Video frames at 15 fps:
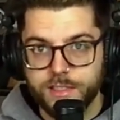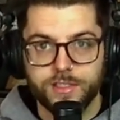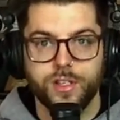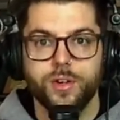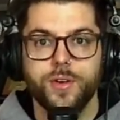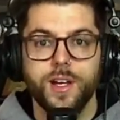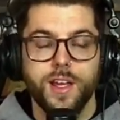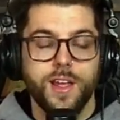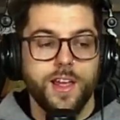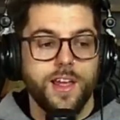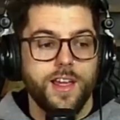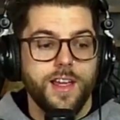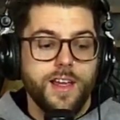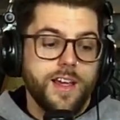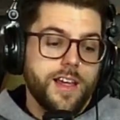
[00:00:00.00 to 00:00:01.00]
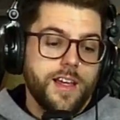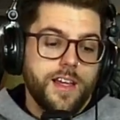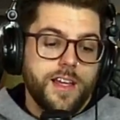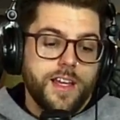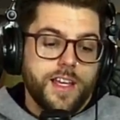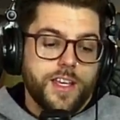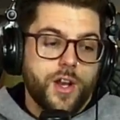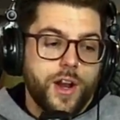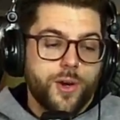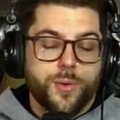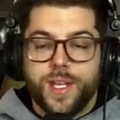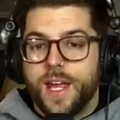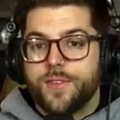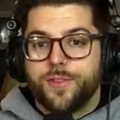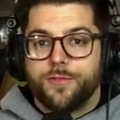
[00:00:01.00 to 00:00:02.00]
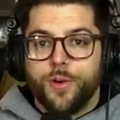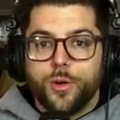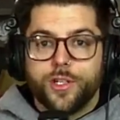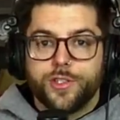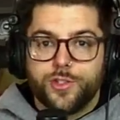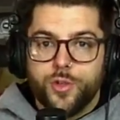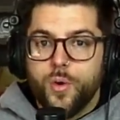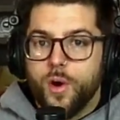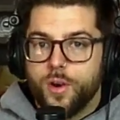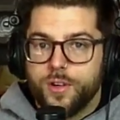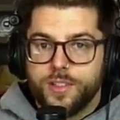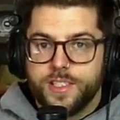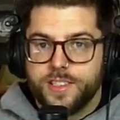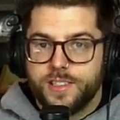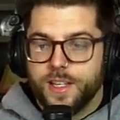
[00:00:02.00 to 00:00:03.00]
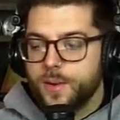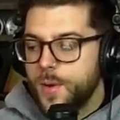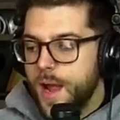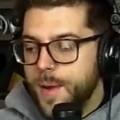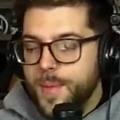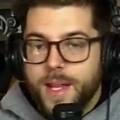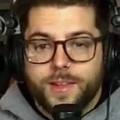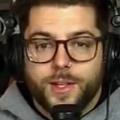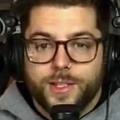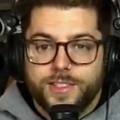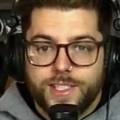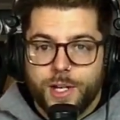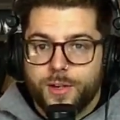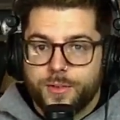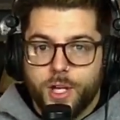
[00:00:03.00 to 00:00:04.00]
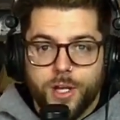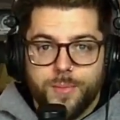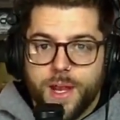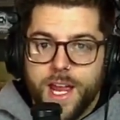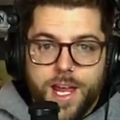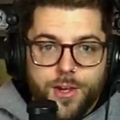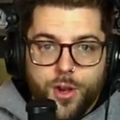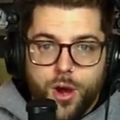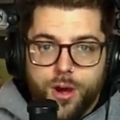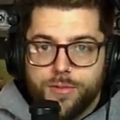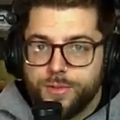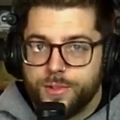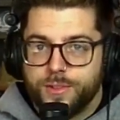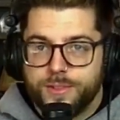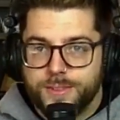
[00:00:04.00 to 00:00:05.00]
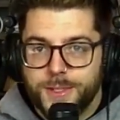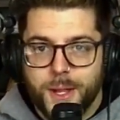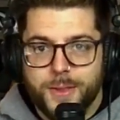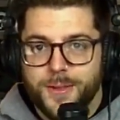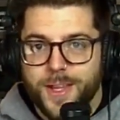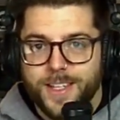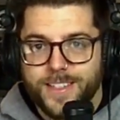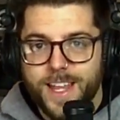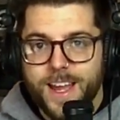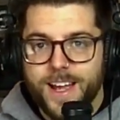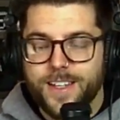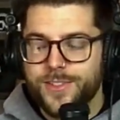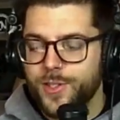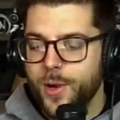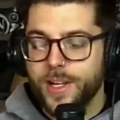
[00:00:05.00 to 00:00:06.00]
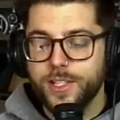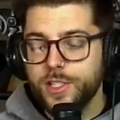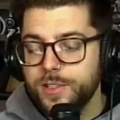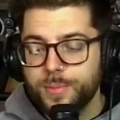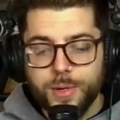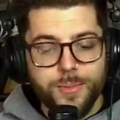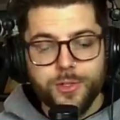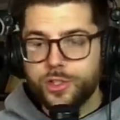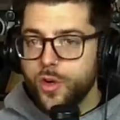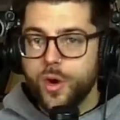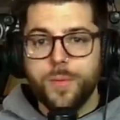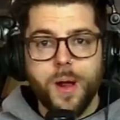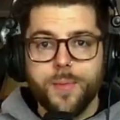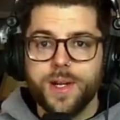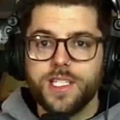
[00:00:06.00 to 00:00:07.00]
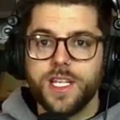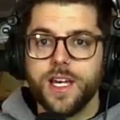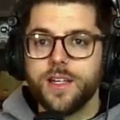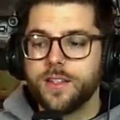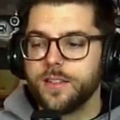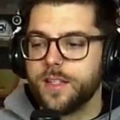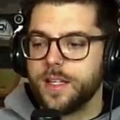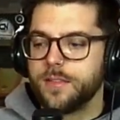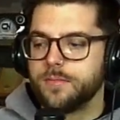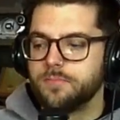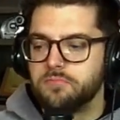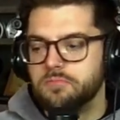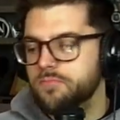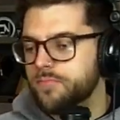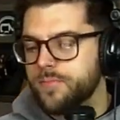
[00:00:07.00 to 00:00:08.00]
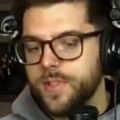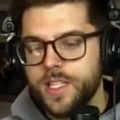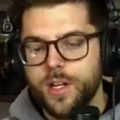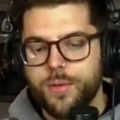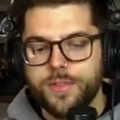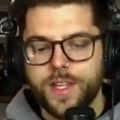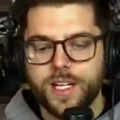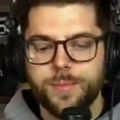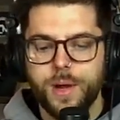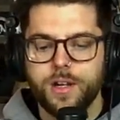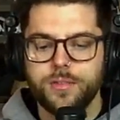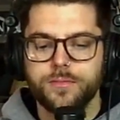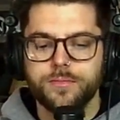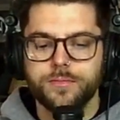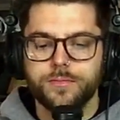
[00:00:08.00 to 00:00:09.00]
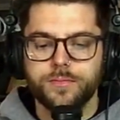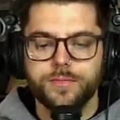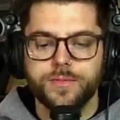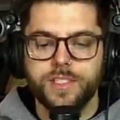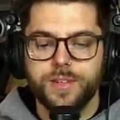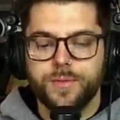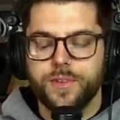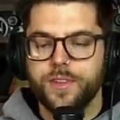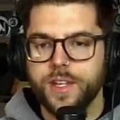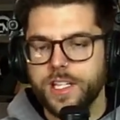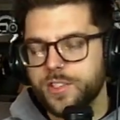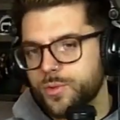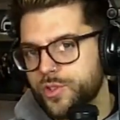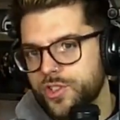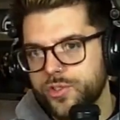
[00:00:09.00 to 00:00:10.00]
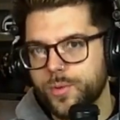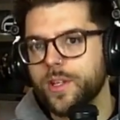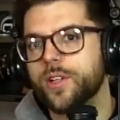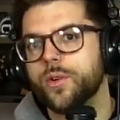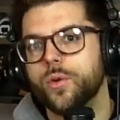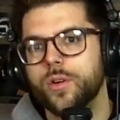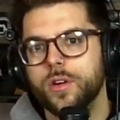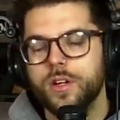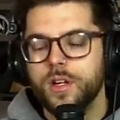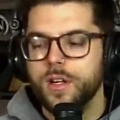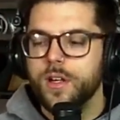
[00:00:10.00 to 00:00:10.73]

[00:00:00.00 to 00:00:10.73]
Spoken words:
So I don't really have to focus too hard because I'm not like scared of cutting my hand off or nothing like that. So I can just pretty much go about my day and think about different things, which is really cool.